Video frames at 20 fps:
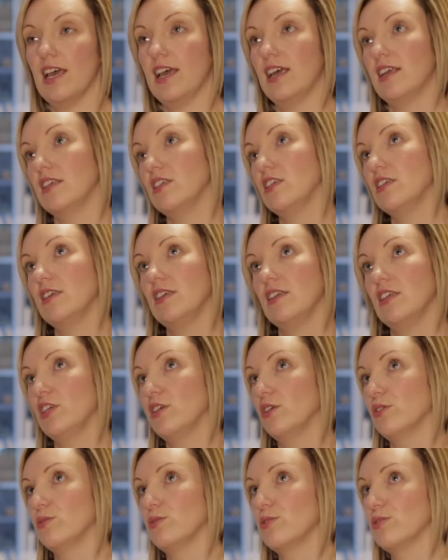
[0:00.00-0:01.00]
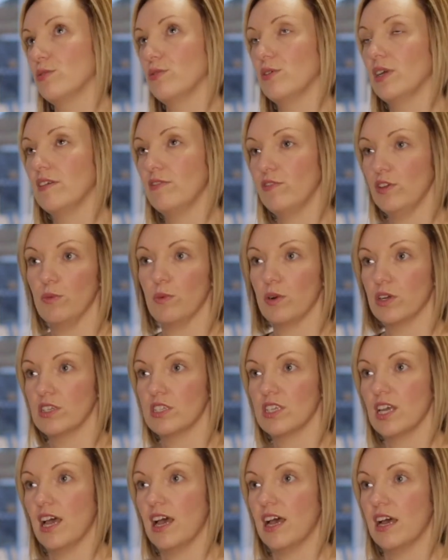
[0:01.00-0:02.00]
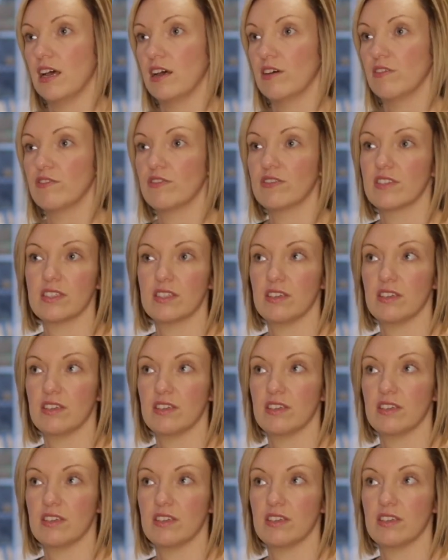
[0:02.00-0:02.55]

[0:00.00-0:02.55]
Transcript: and you know, so if you want to have